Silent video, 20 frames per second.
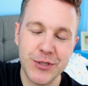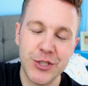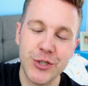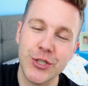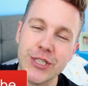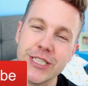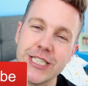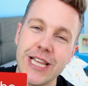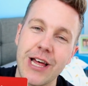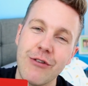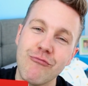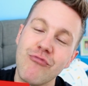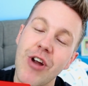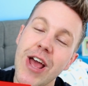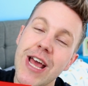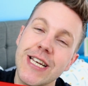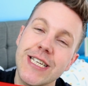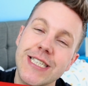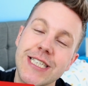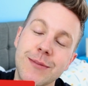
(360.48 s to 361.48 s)
be sure to hit that
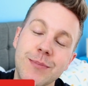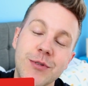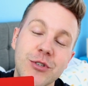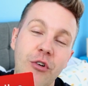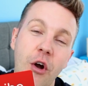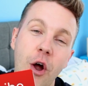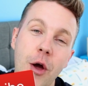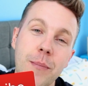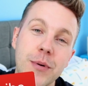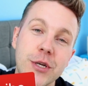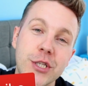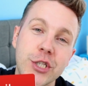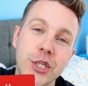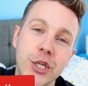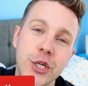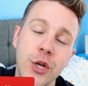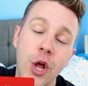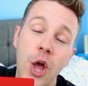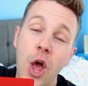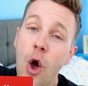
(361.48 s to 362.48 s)
red subscribe
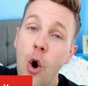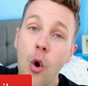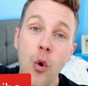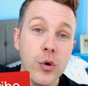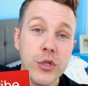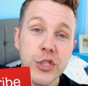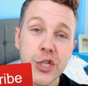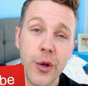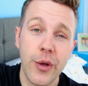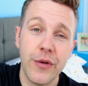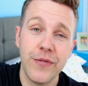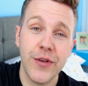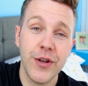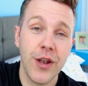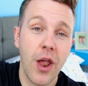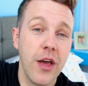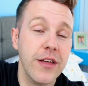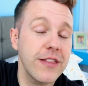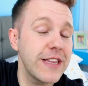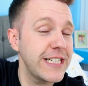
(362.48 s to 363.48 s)
button. Also, if you
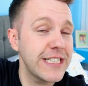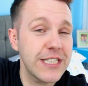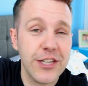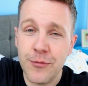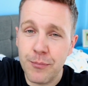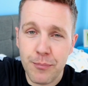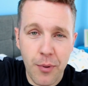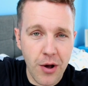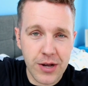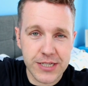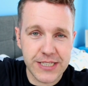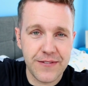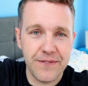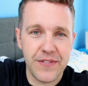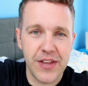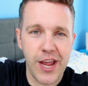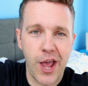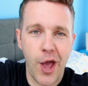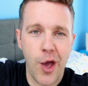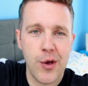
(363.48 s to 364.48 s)
like these unboxing
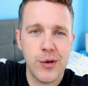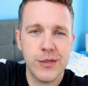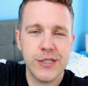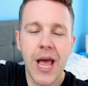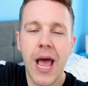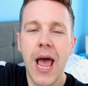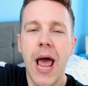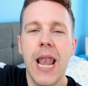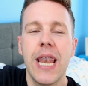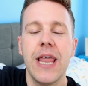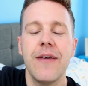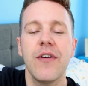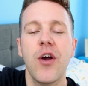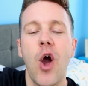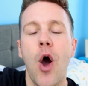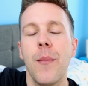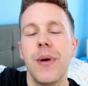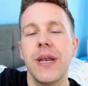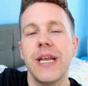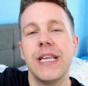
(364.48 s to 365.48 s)
videos, leave a
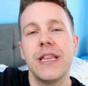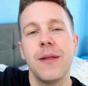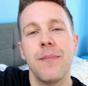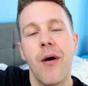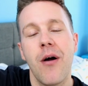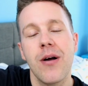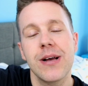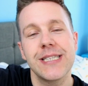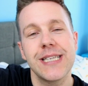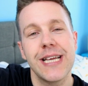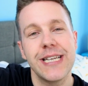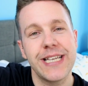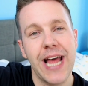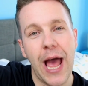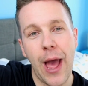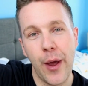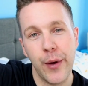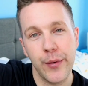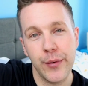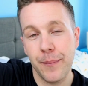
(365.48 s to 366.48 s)
comment in the box
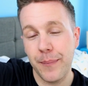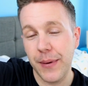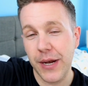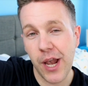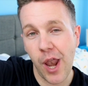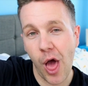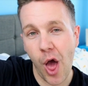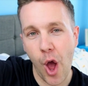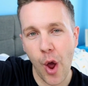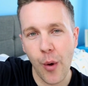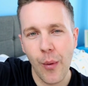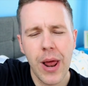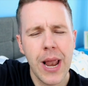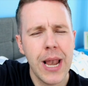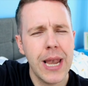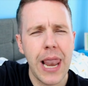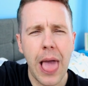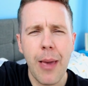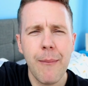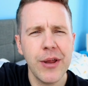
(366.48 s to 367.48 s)
down below.
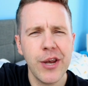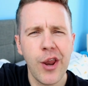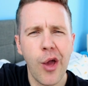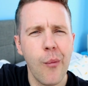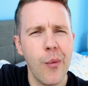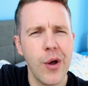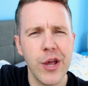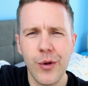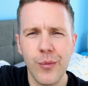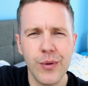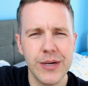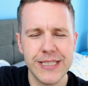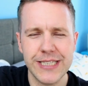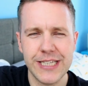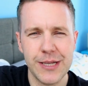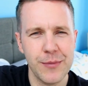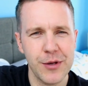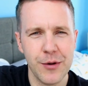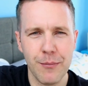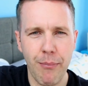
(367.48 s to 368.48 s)
Let me know what you want to
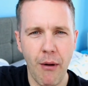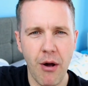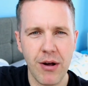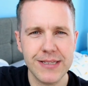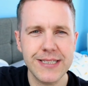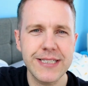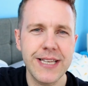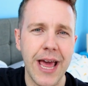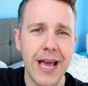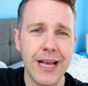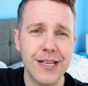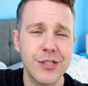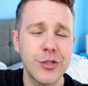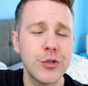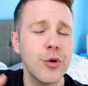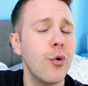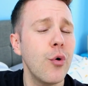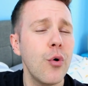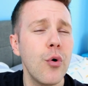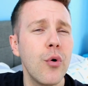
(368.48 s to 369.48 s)
see me unbox
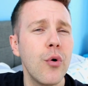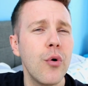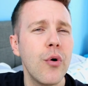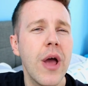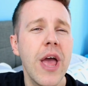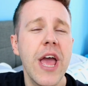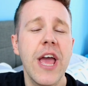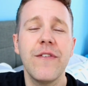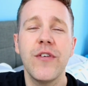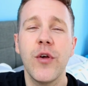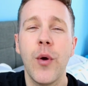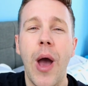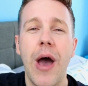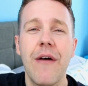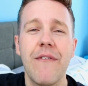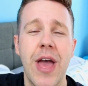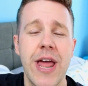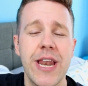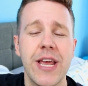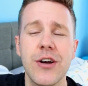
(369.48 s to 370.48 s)
next, or if you
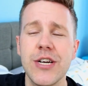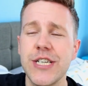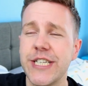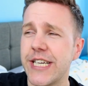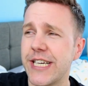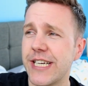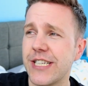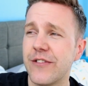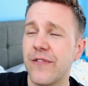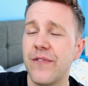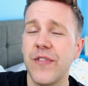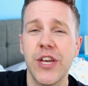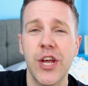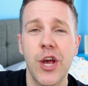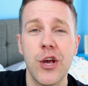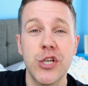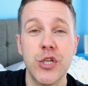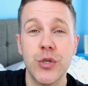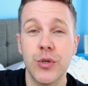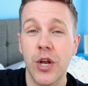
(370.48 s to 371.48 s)
have any ideas of
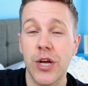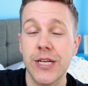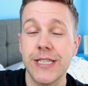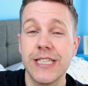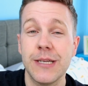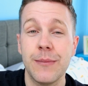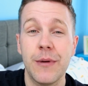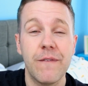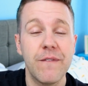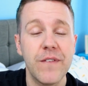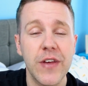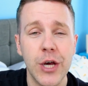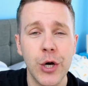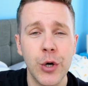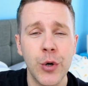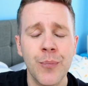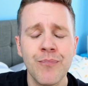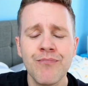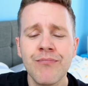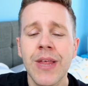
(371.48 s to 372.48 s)
videos you'd like to see me
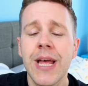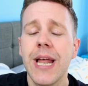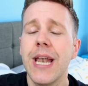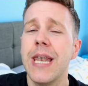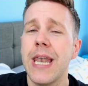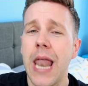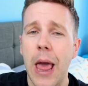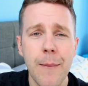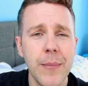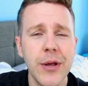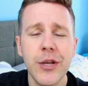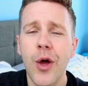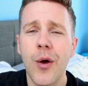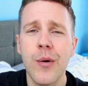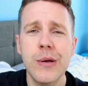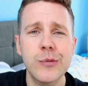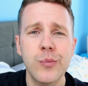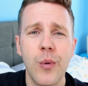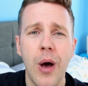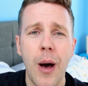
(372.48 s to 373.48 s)
film, let me
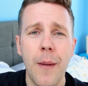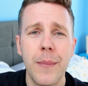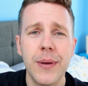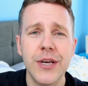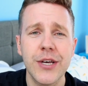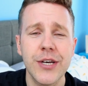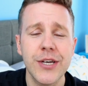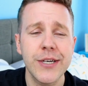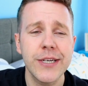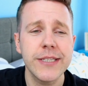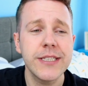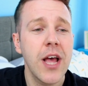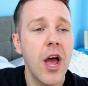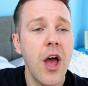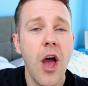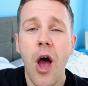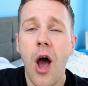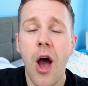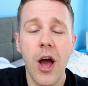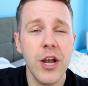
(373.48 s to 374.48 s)
know as well, because
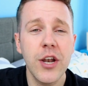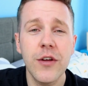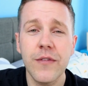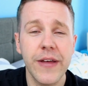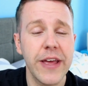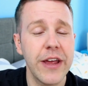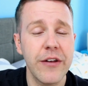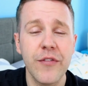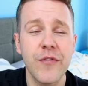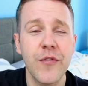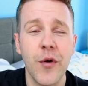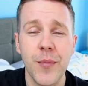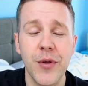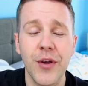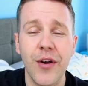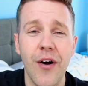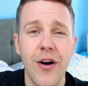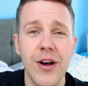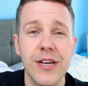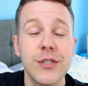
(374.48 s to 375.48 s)
I love hearing from
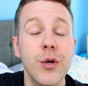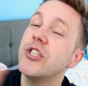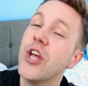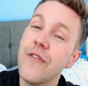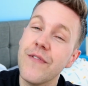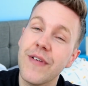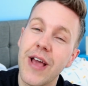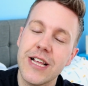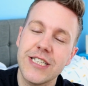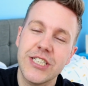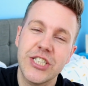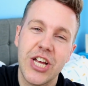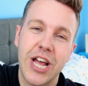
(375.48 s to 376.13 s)
you guys. Don't forget to